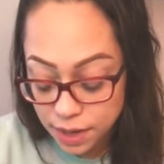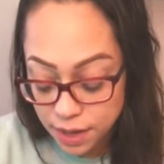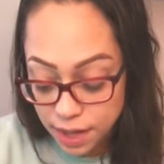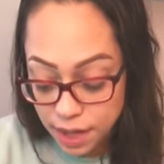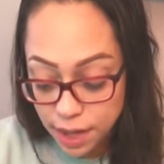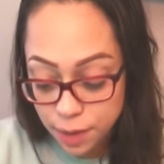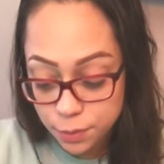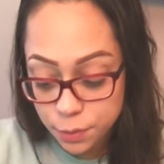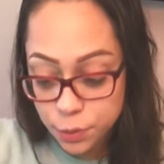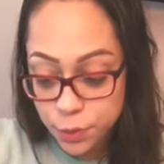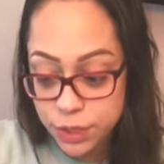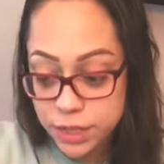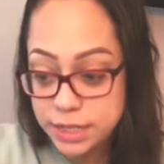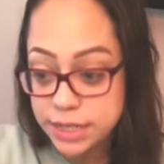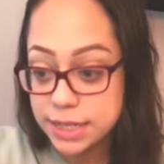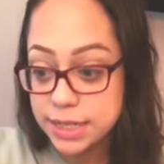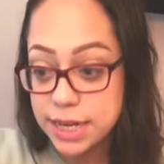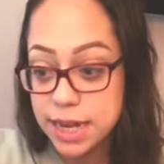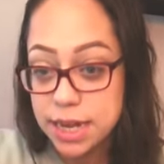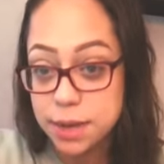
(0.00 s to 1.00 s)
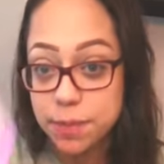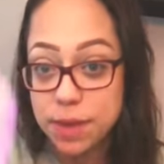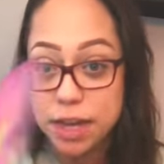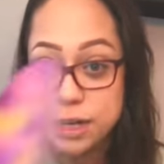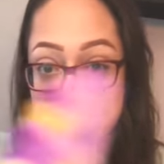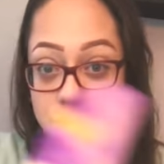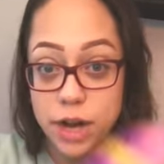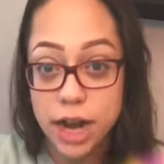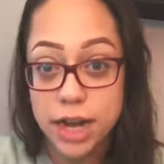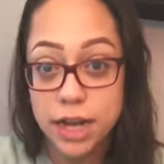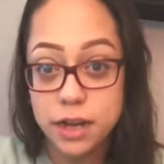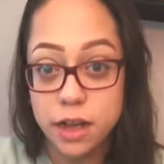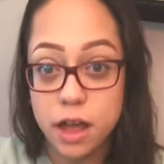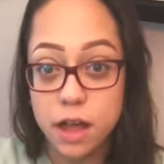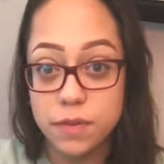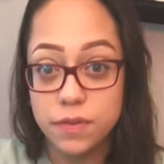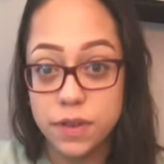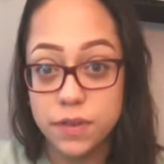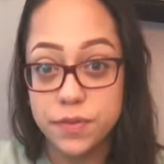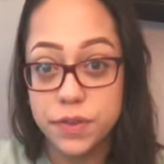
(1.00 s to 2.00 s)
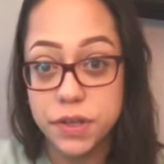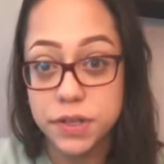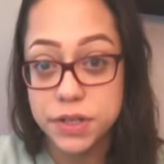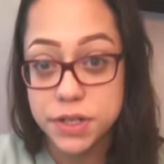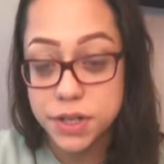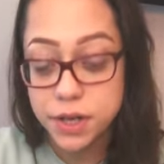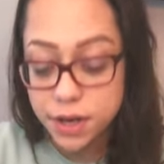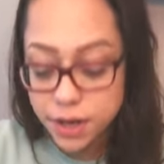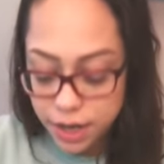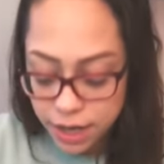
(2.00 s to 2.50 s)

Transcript: I'm going to take my dried coffee filter